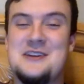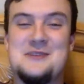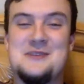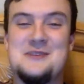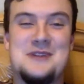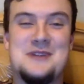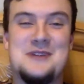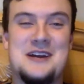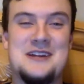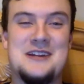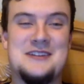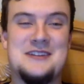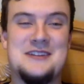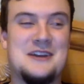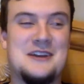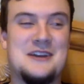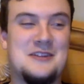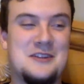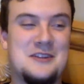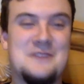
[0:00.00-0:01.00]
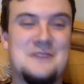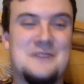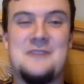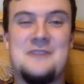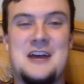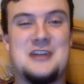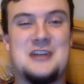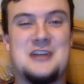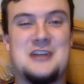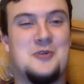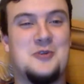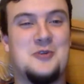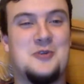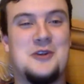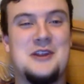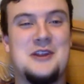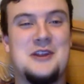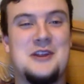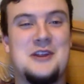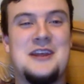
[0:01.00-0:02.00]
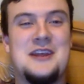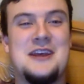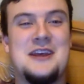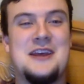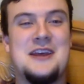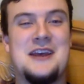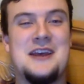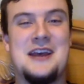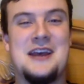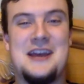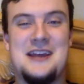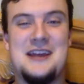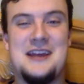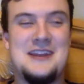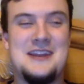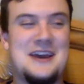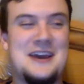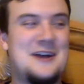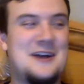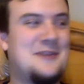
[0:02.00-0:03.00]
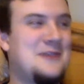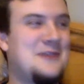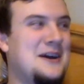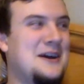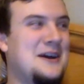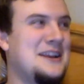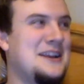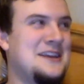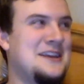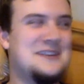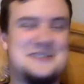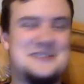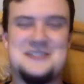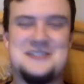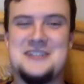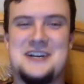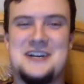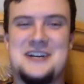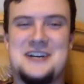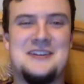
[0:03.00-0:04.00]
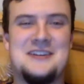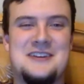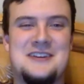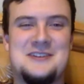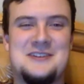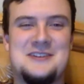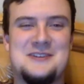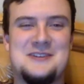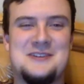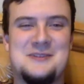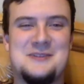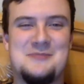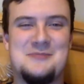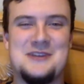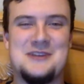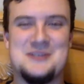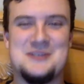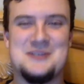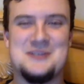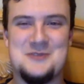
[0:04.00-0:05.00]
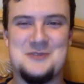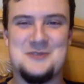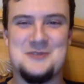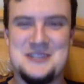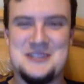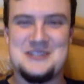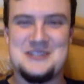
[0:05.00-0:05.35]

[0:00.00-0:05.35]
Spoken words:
but I love Flash Gordon, and now I need to see Highlander because Queen did the